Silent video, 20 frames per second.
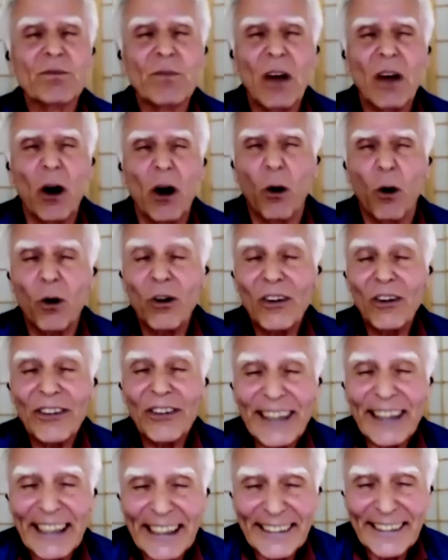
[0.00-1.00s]
all
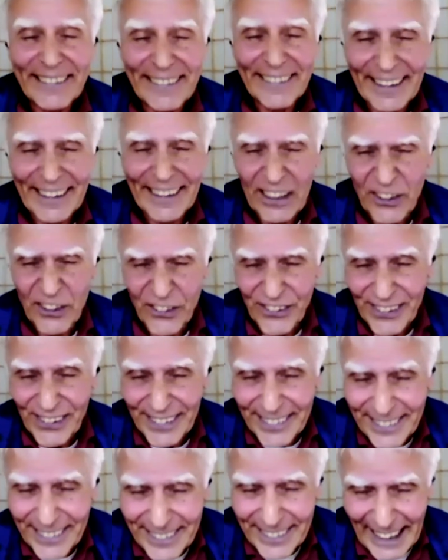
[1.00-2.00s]
these things
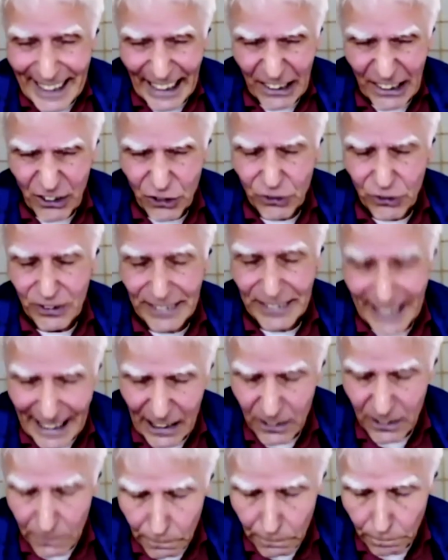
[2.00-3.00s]
settle down.
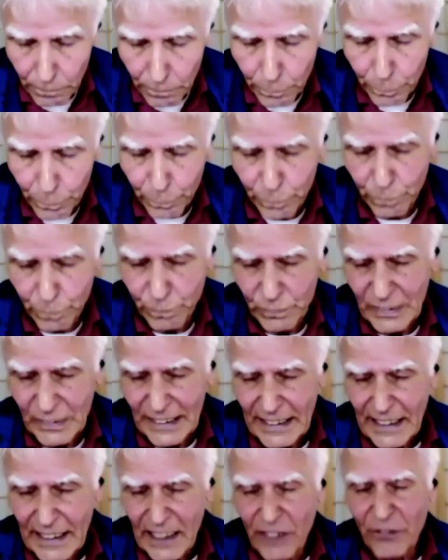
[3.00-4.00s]

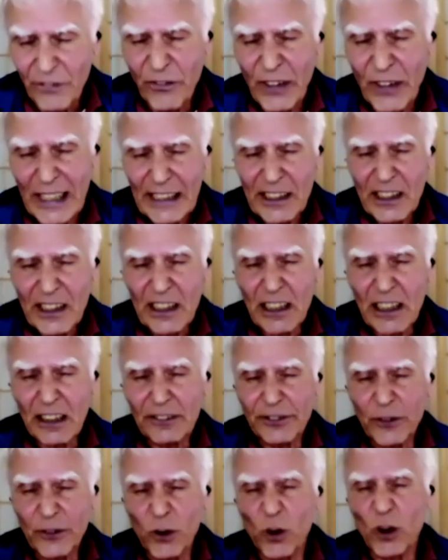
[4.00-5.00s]
First of
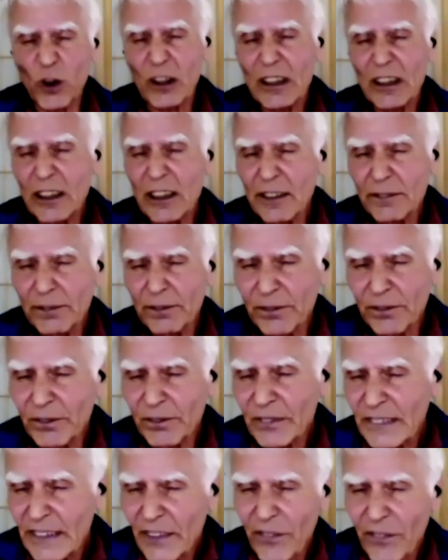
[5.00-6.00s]
all,
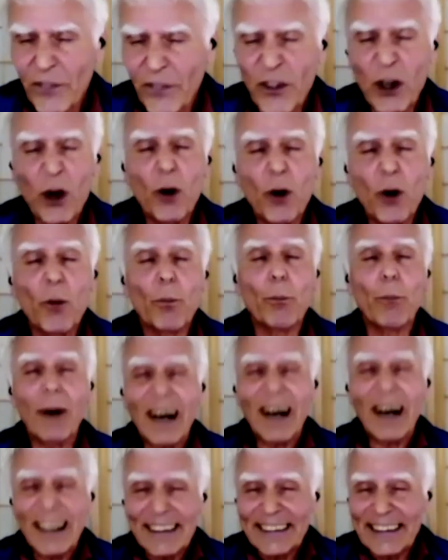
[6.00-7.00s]
the
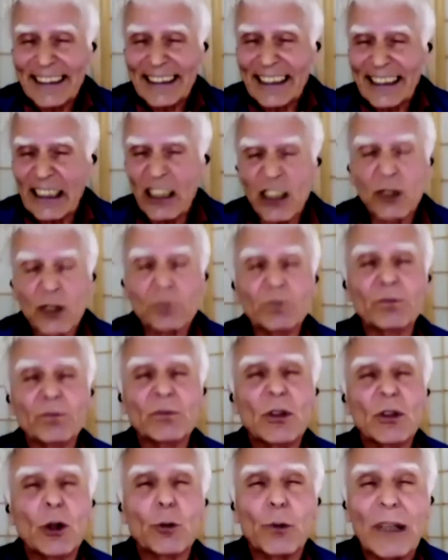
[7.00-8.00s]
body
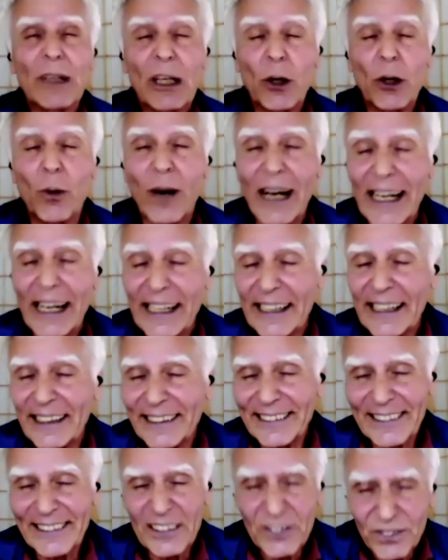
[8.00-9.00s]
required
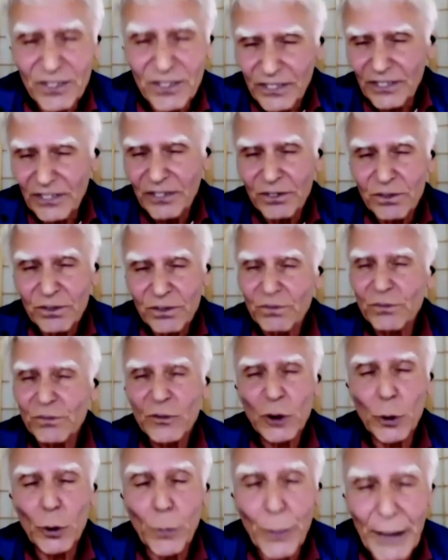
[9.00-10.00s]
to
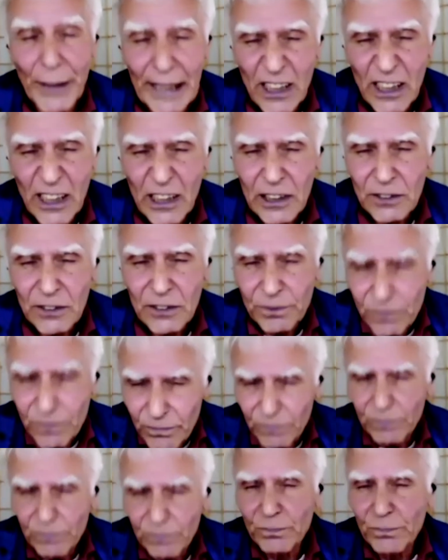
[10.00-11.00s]
be
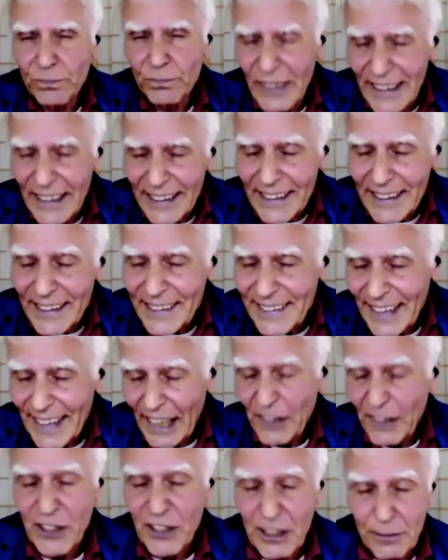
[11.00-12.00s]
set
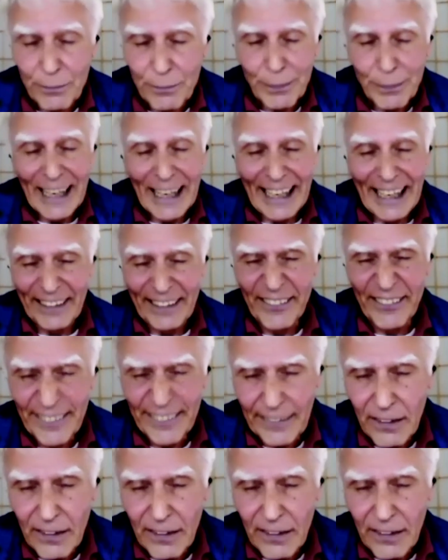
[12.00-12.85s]
in place.